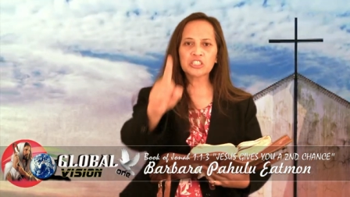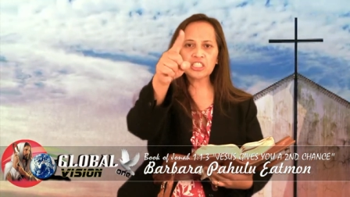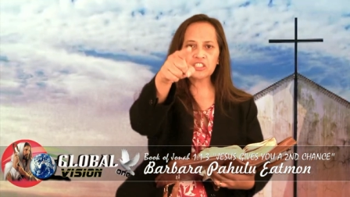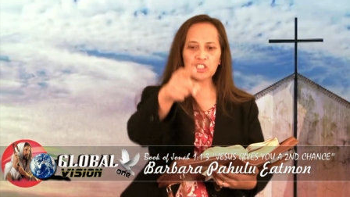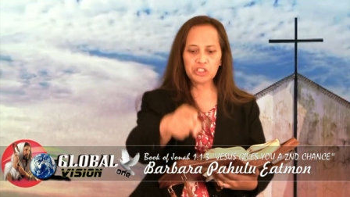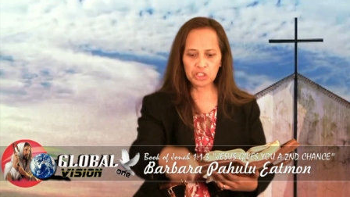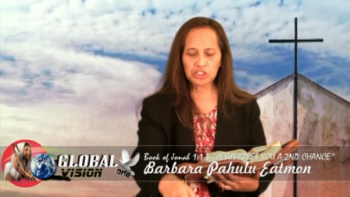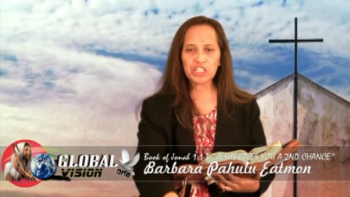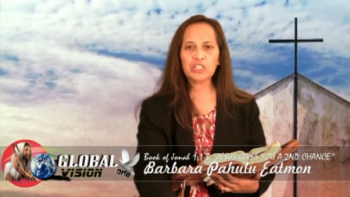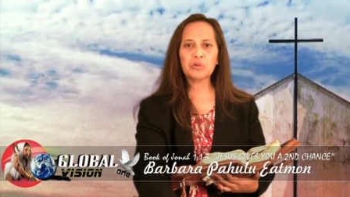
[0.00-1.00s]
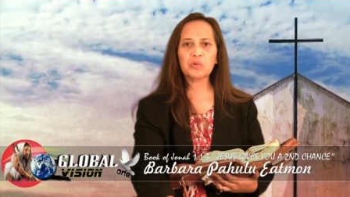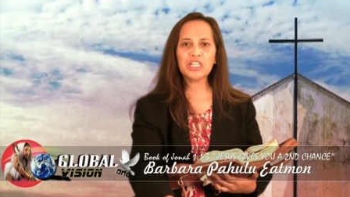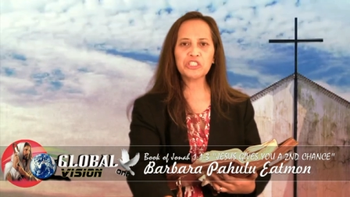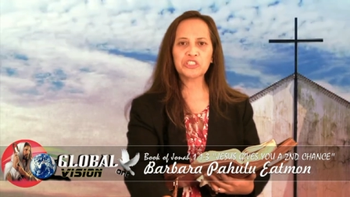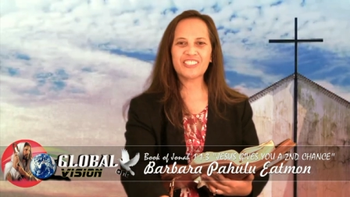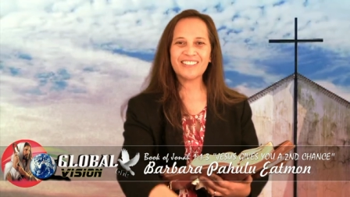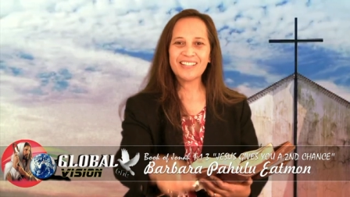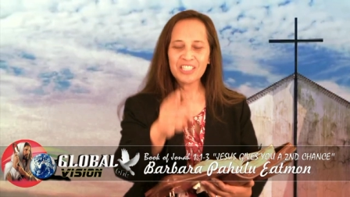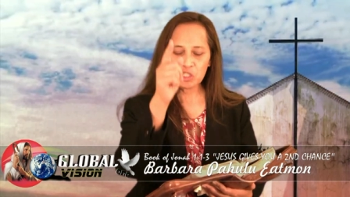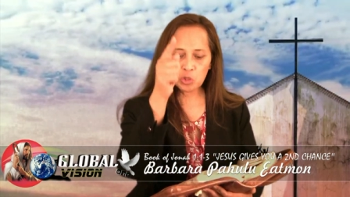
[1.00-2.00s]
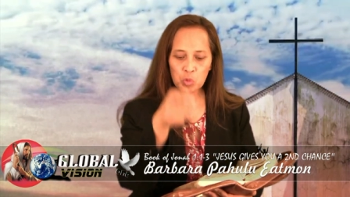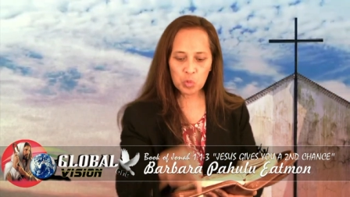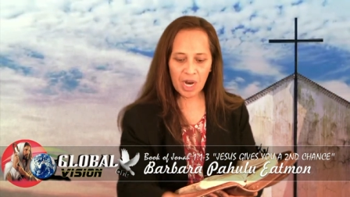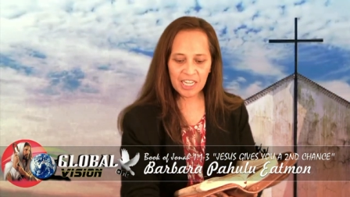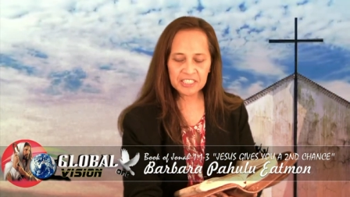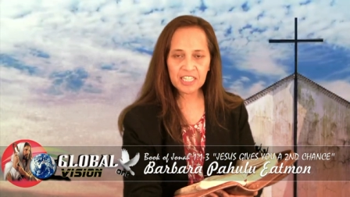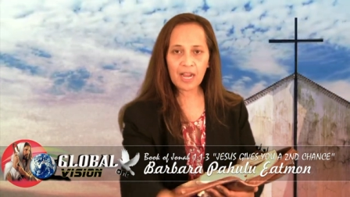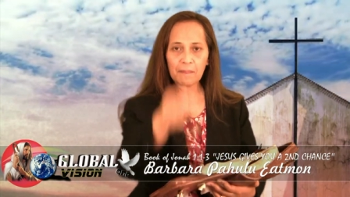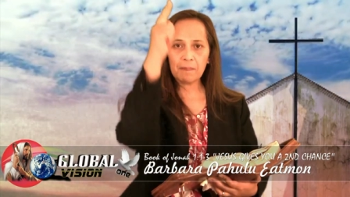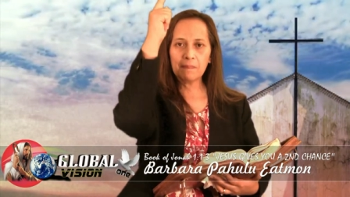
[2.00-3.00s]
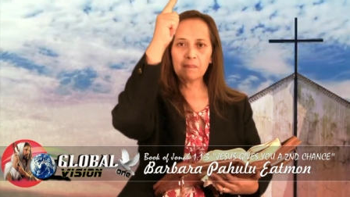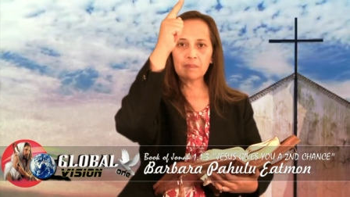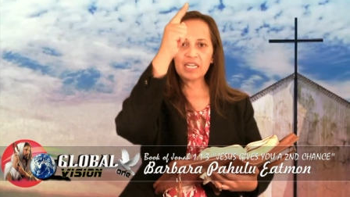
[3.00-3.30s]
This is your generation. You rise up